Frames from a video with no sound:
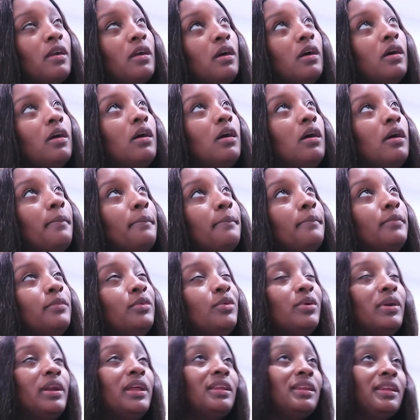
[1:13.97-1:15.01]
Um,
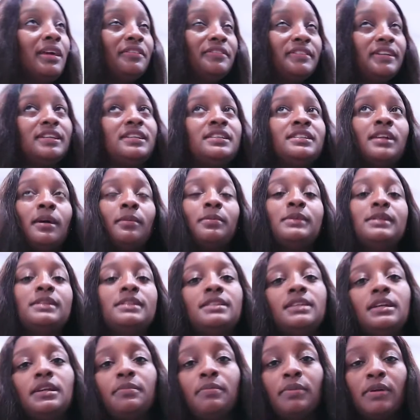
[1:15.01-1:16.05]
when I left, I stopped
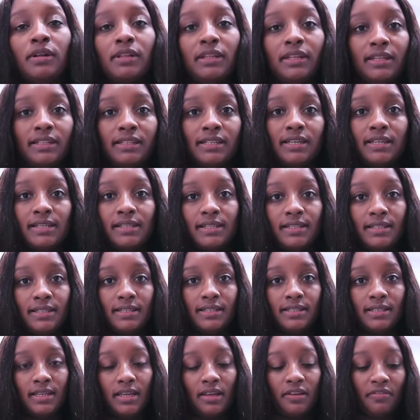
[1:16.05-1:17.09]
inside of Burlington to
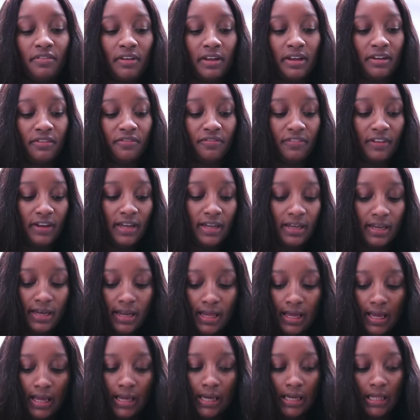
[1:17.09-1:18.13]
see if I could find
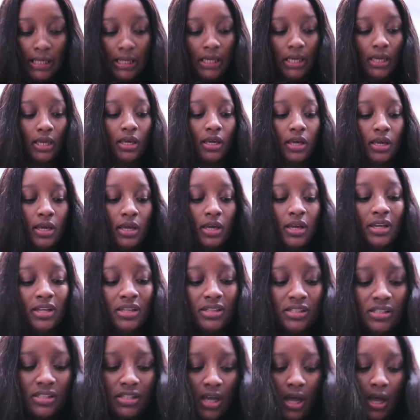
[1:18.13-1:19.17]
any
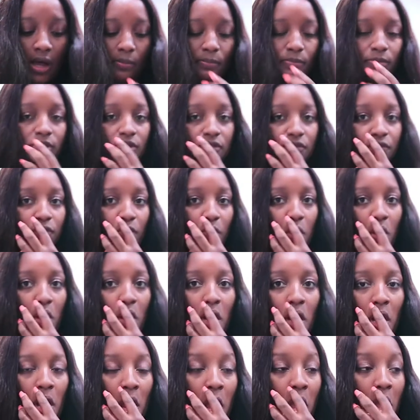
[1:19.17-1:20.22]
tops
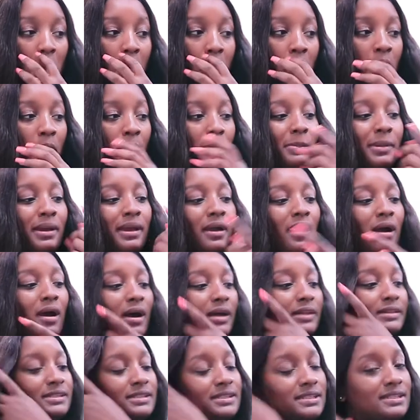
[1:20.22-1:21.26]
for my
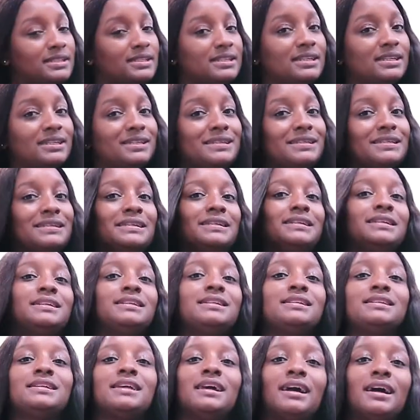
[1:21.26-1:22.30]
aunt's
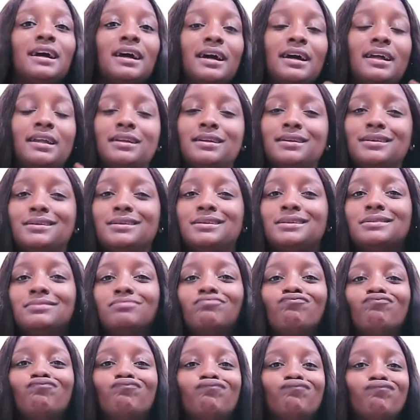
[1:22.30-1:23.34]
niece and
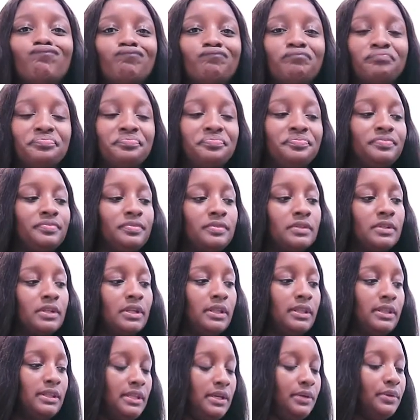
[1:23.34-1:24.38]
um,
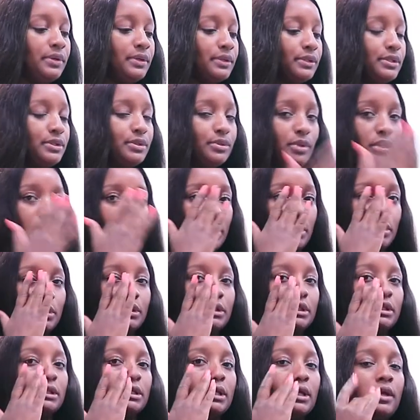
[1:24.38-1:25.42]
they weren't too cute
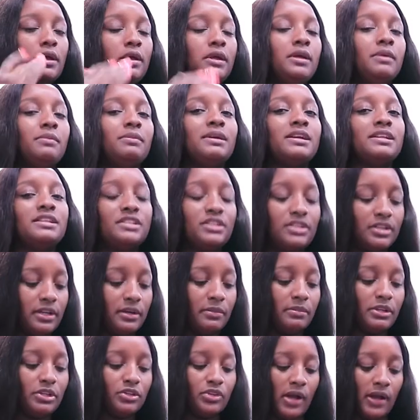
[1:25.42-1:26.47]
because they're gonna
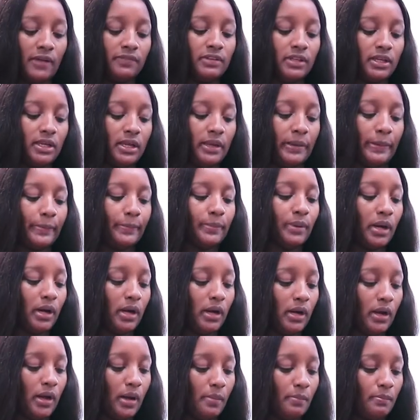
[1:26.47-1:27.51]
be traveling but
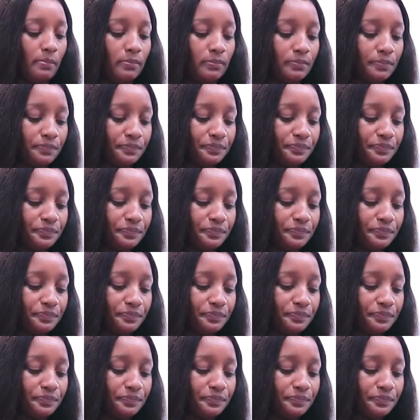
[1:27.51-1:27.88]
um